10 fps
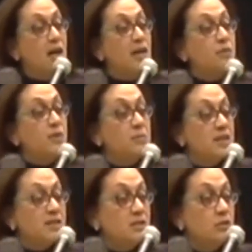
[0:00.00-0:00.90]
and we
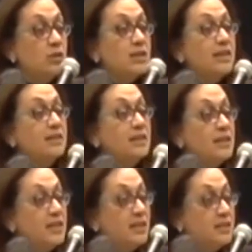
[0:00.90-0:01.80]
must not let the
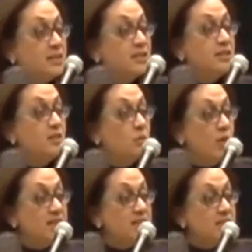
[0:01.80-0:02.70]
leaders in the
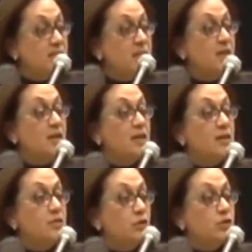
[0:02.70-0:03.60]
West
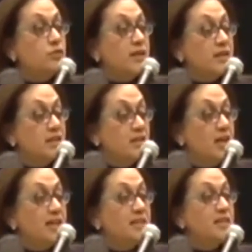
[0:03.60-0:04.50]
not
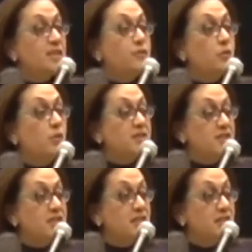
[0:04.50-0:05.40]
recognize it for what
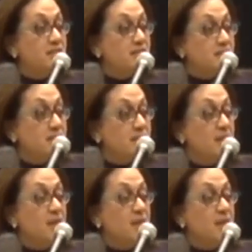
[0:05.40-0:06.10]
it is.